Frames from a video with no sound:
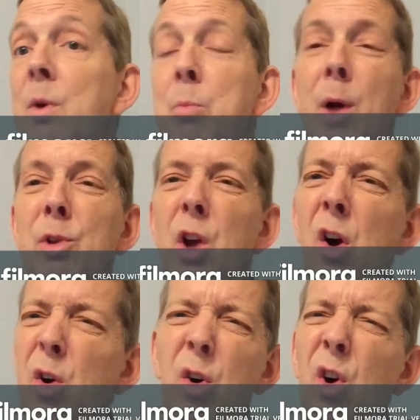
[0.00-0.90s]
We probably
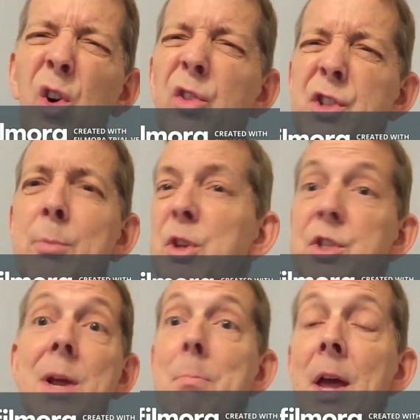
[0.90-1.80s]
all are on some of the
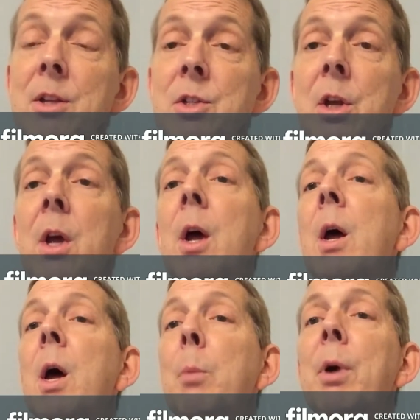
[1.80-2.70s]
same meds,
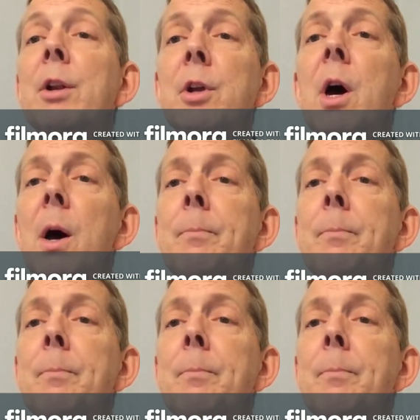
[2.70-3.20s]
but